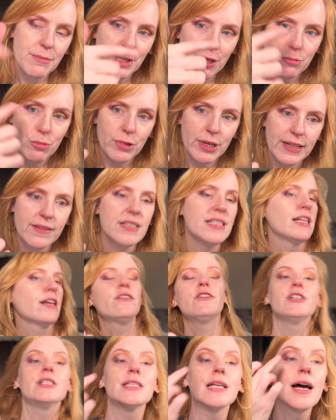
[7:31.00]
to bring this other
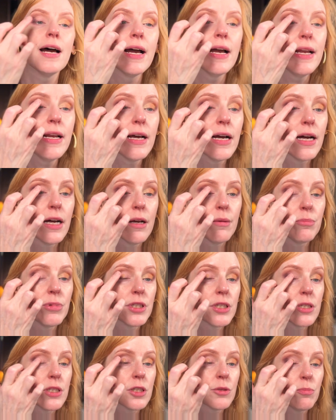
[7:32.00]
side up
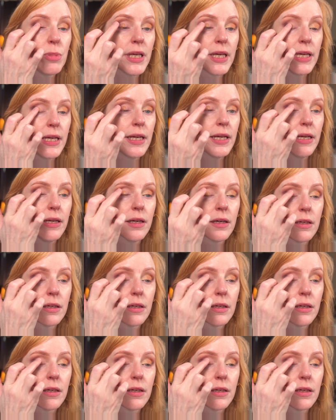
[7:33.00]
to speed.